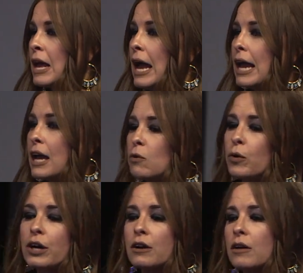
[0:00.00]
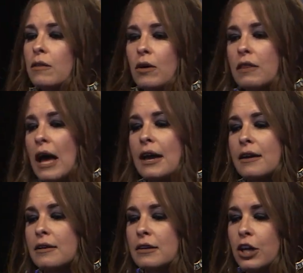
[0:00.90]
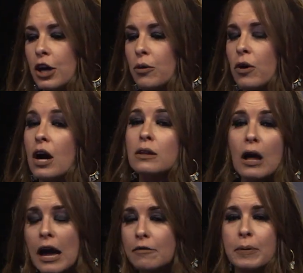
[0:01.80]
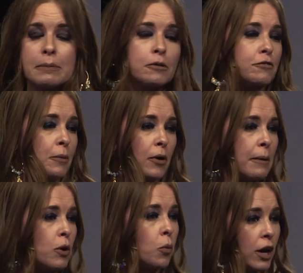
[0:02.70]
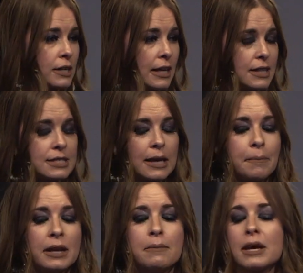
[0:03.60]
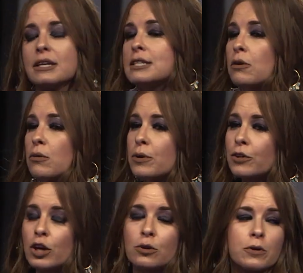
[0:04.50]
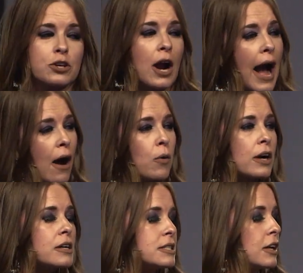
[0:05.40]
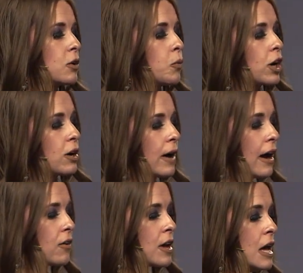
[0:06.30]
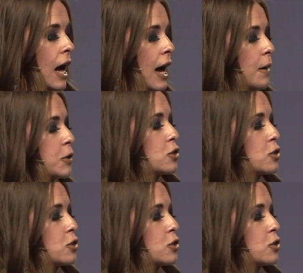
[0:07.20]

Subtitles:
And we're like, you know, a lot of people from Rhema worked at this company because they were really good with your hours and could work around your